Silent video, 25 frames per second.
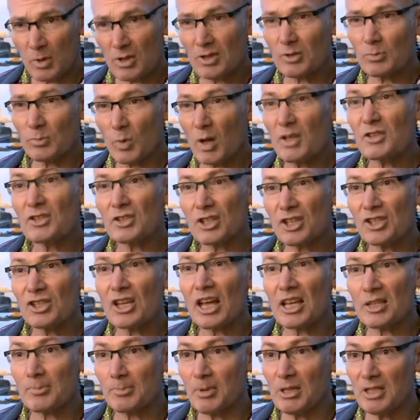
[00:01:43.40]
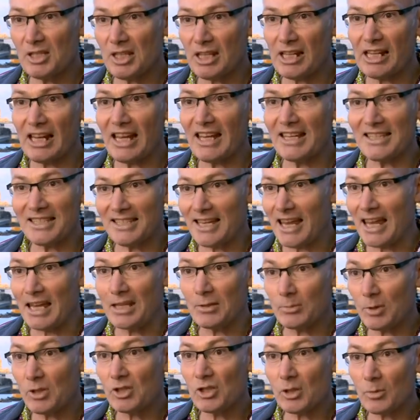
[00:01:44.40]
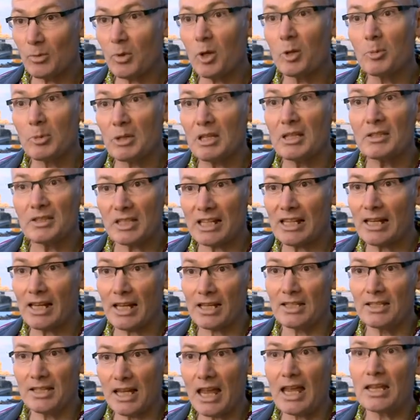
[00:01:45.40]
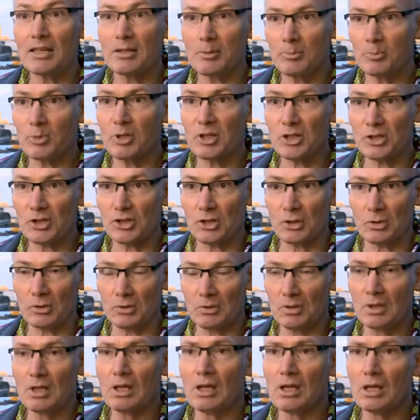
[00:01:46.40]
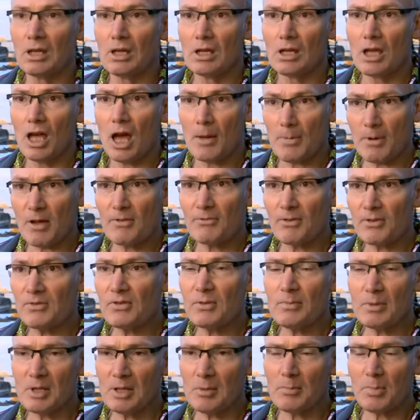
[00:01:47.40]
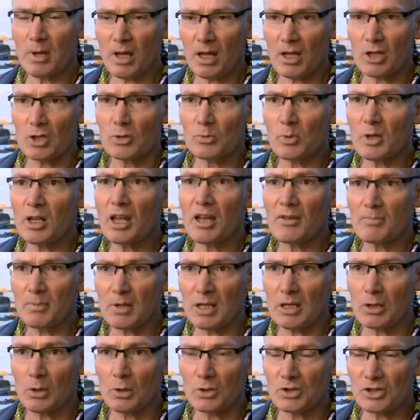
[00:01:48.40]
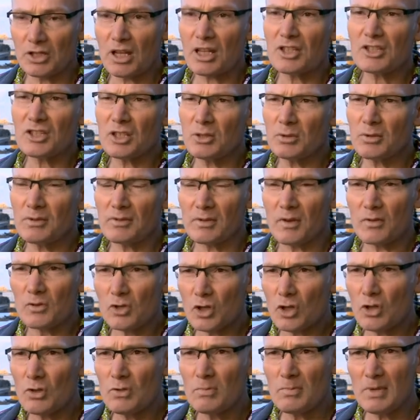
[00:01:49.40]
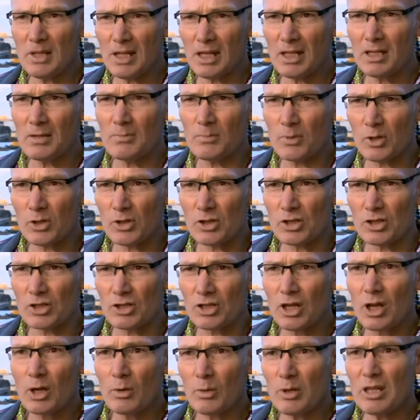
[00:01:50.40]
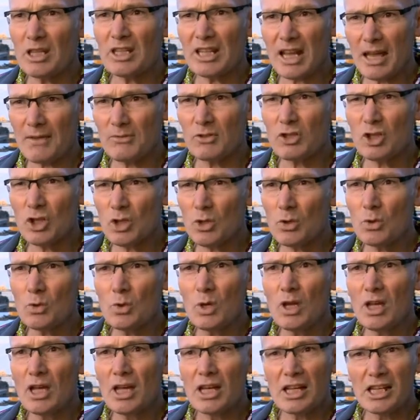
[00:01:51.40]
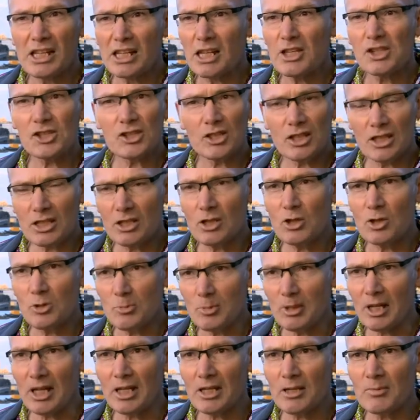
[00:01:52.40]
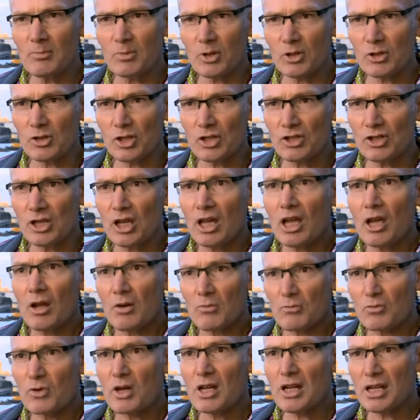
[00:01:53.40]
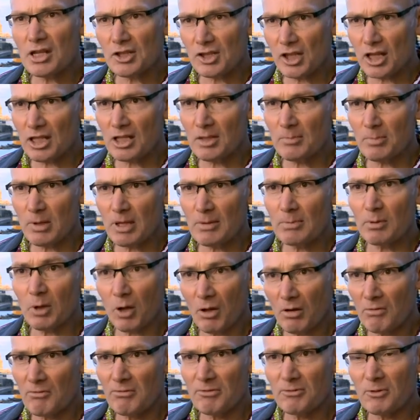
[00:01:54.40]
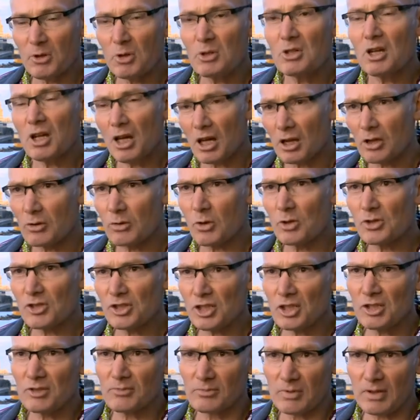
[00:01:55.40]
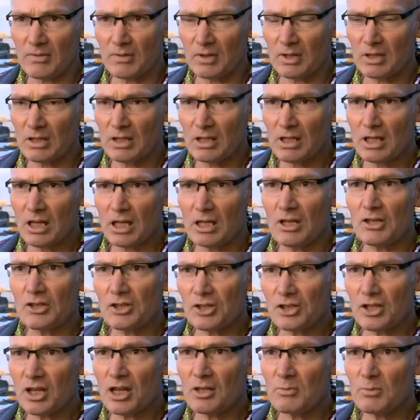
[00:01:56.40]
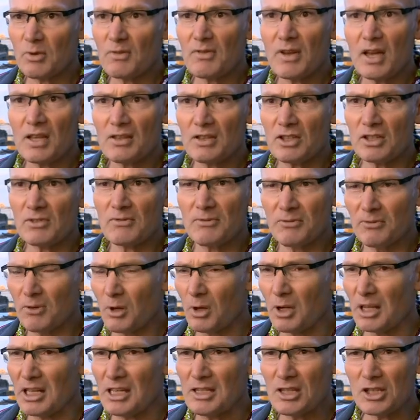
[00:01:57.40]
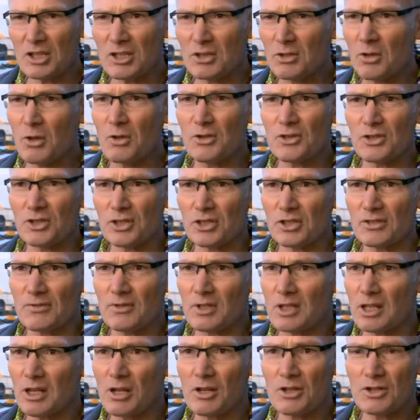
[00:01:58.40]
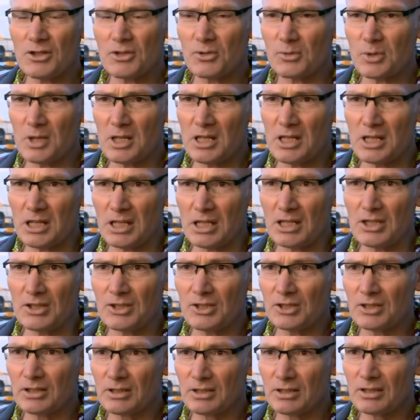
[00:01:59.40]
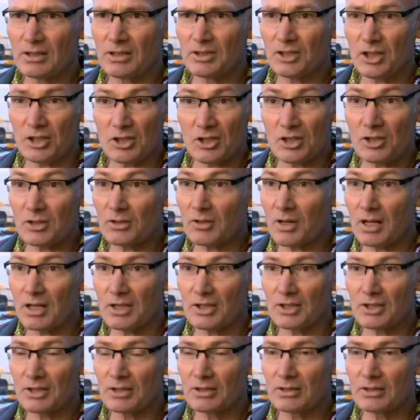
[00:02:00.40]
Once this has been declared dead, which it will be declared dead pretty soon, about £50 million will have been lost. That's the equivalent of 2 Millennium Bridges. We could have 2 glistening new Millennium Bridges really taking people on foot across this river, and instead we've had this folly, this nonsense for the last 3 years. It's a disgrace.